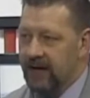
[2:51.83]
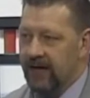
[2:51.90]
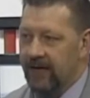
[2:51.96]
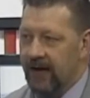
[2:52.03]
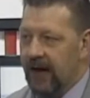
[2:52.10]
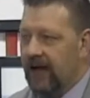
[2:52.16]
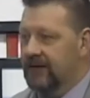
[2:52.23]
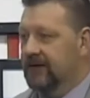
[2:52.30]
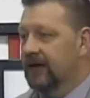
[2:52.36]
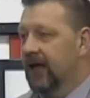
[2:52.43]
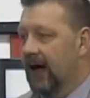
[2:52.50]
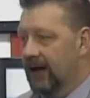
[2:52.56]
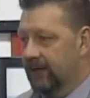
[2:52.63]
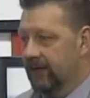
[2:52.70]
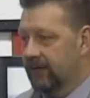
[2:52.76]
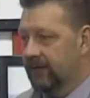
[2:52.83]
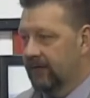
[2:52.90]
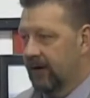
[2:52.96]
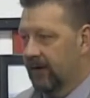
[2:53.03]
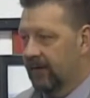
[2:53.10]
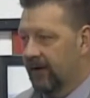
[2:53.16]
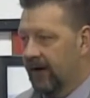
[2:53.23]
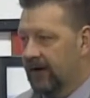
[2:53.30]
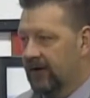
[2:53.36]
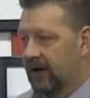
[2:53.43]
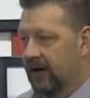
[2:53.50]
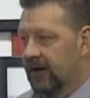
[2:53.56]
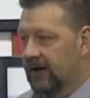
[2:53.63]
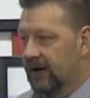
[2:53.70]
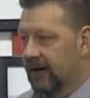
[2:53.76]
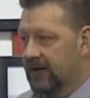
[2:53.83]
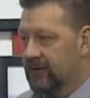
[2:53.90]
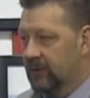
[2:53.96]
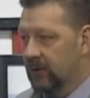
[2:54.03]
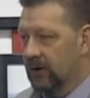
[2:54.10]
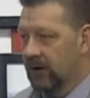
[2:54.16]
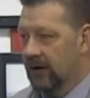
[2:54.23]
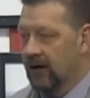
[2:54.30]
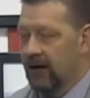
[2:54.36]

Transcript: that has a lot of effect on intellectual